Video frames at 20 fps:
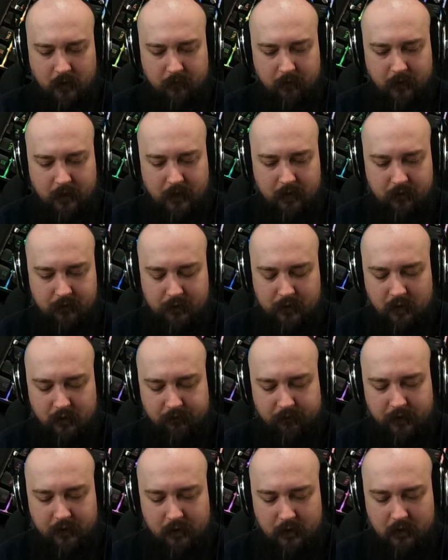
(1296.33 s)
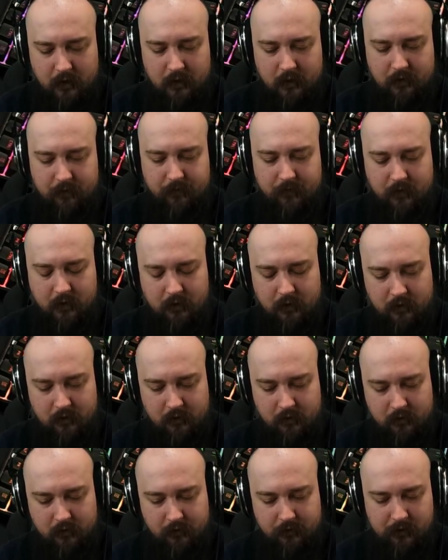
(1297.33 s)
And there's kind of like
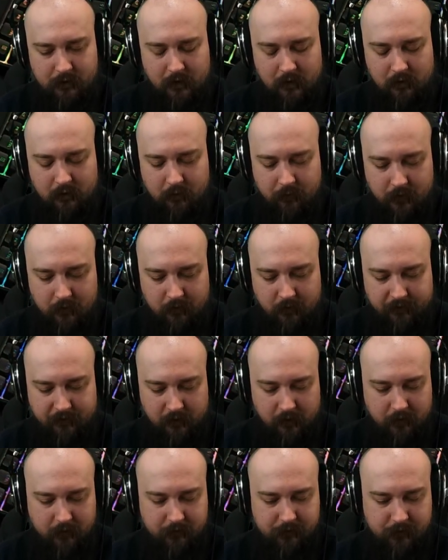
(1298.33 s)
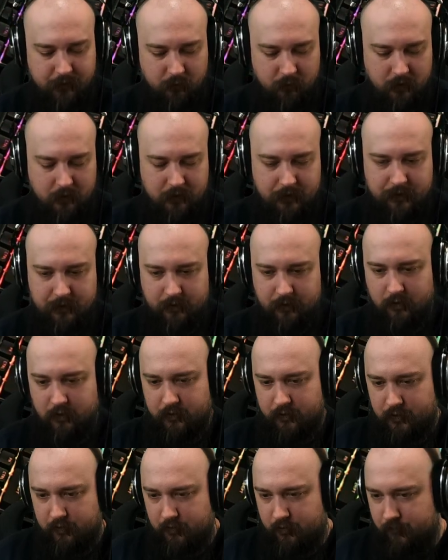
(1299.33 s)
it's like a little bit of another sweetness in there
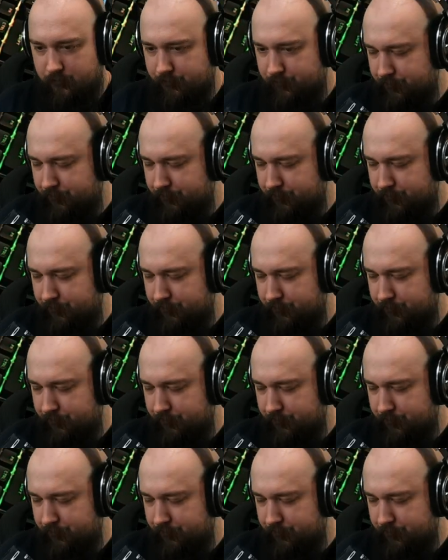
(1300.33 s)
too.